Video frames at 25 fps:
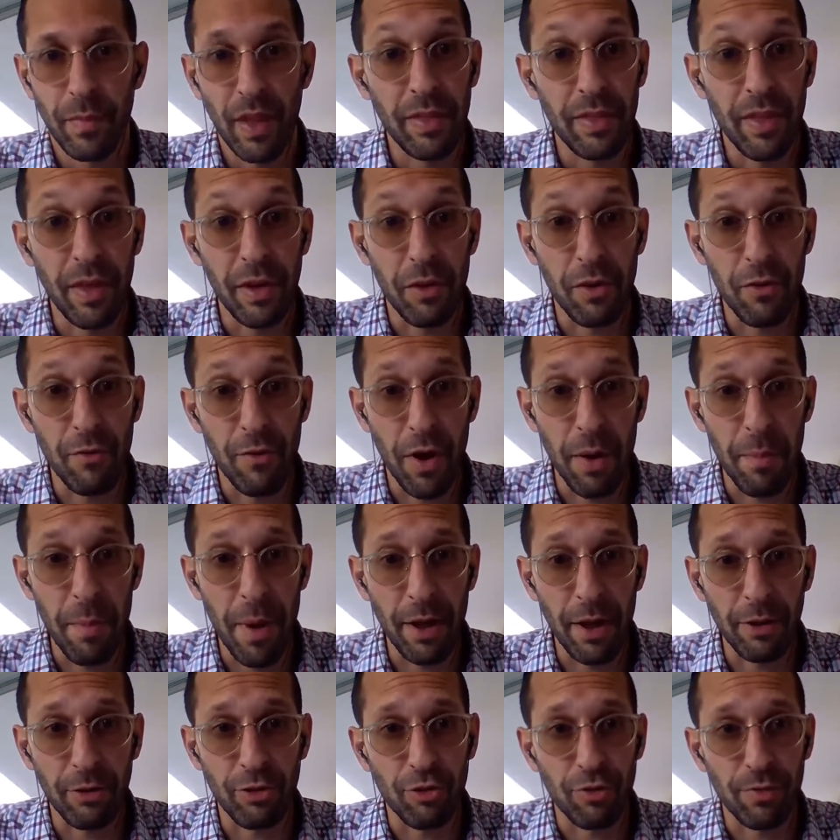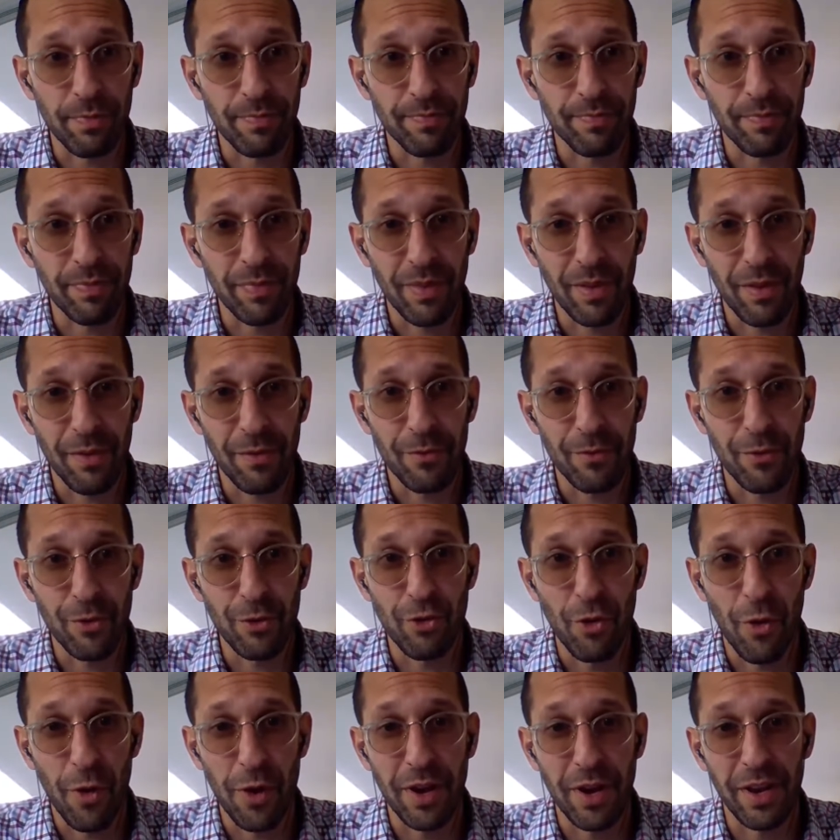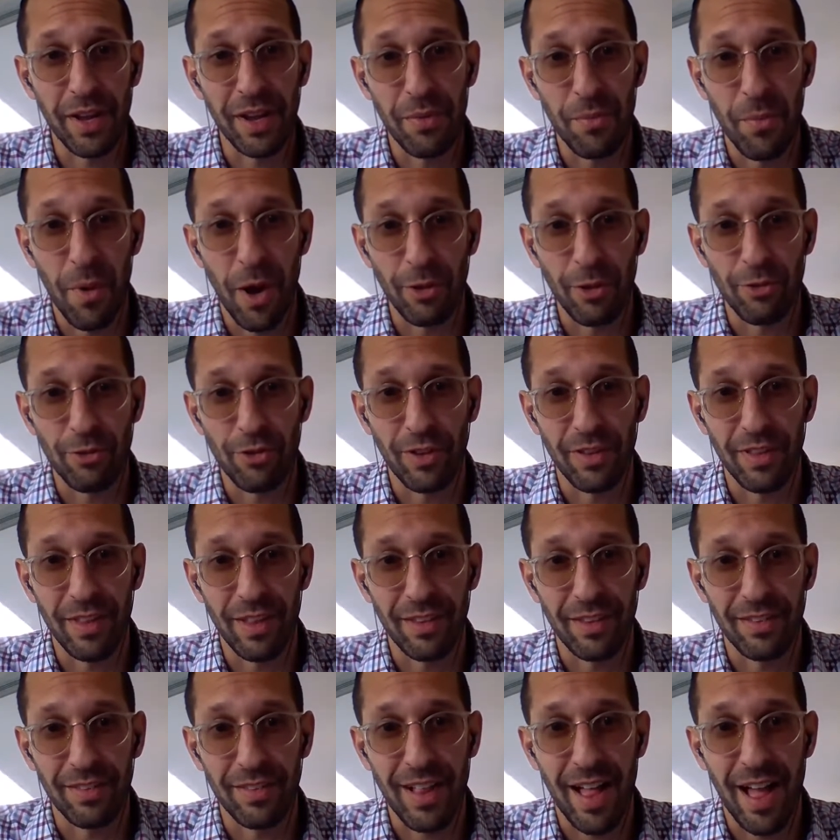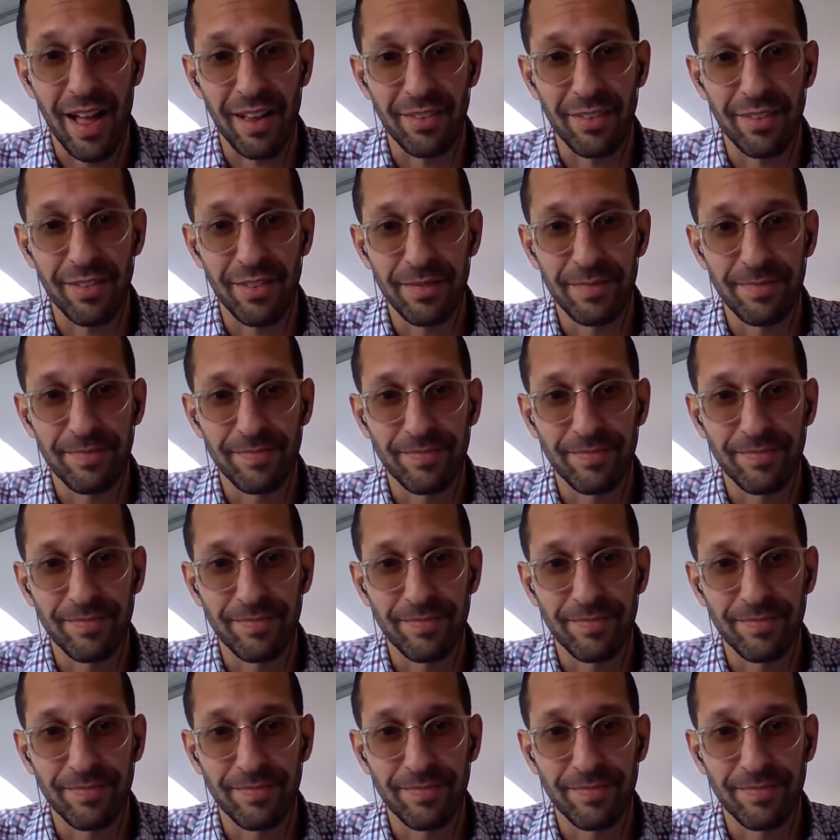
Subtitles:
Thank you very much for joining and watching this class.